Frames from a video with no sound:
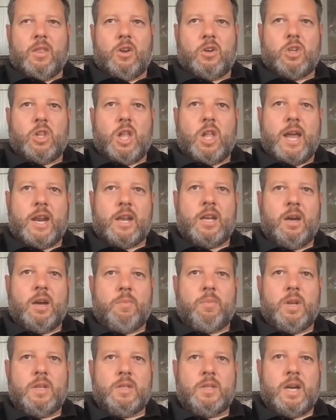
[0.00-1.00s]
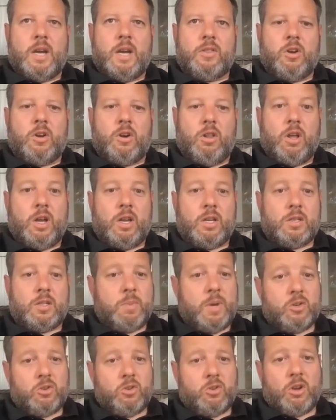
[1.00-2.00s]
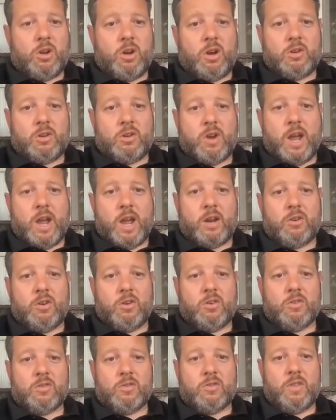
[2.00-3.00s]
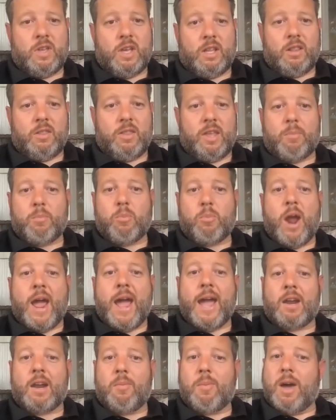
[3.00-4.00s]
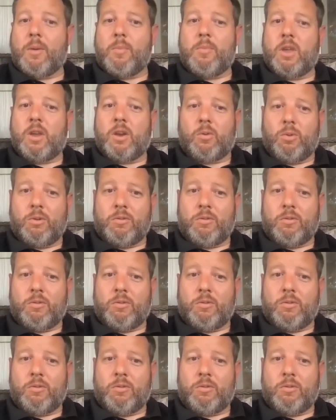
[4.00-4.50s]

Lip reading: There's a lot of companies out there, a lot of especially contractors that brag about being a